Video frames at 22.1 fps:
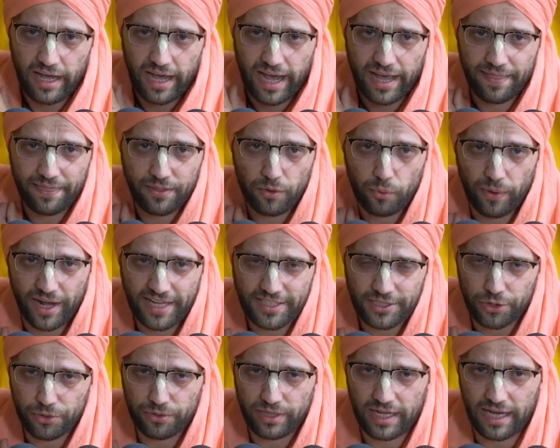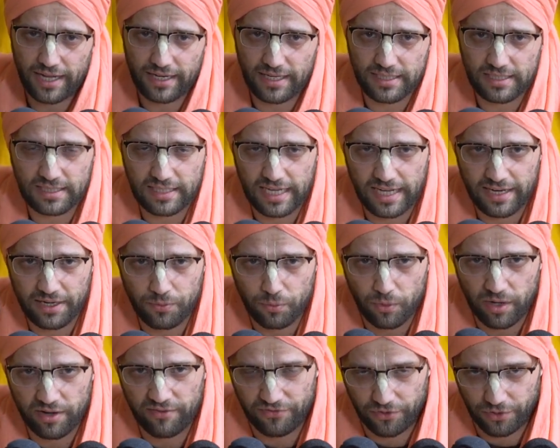And the way to do that is said in
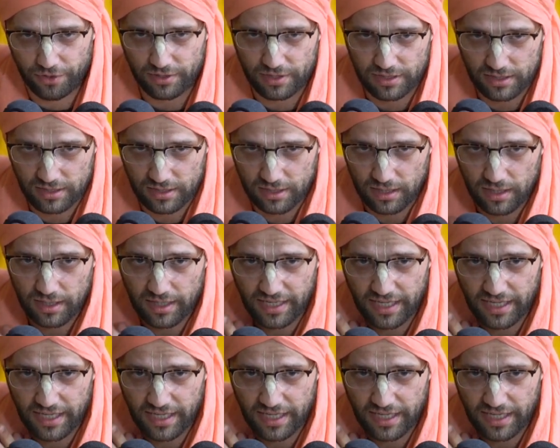one verse.